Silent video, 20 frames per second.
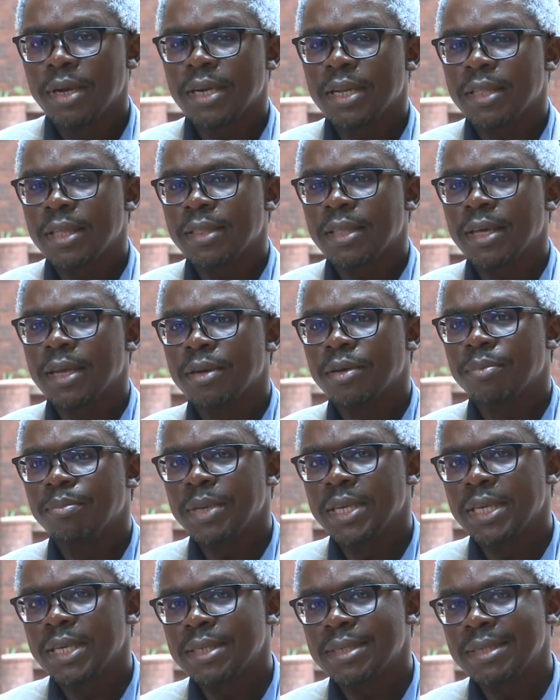rather than
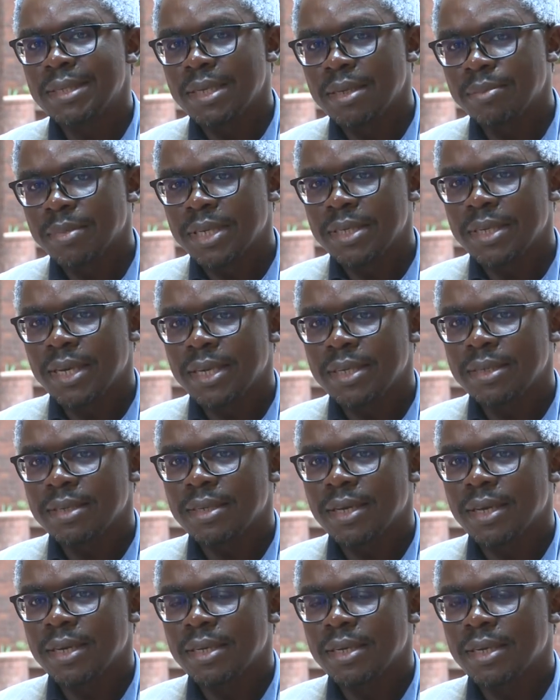being
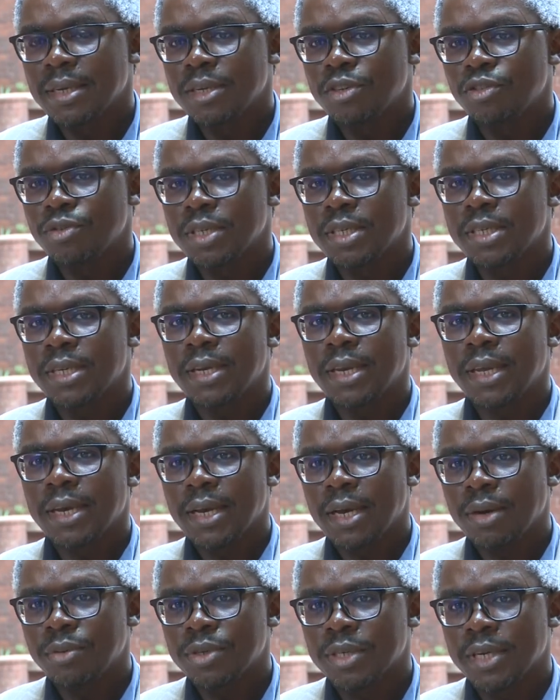stigmatized and treated
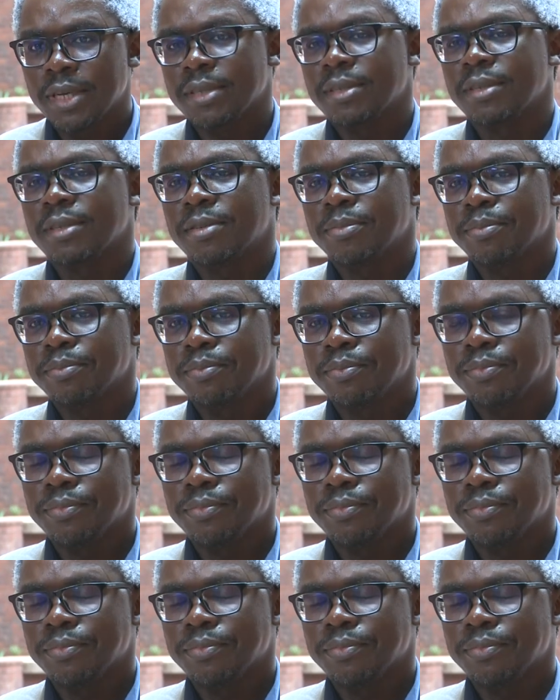like outcasts.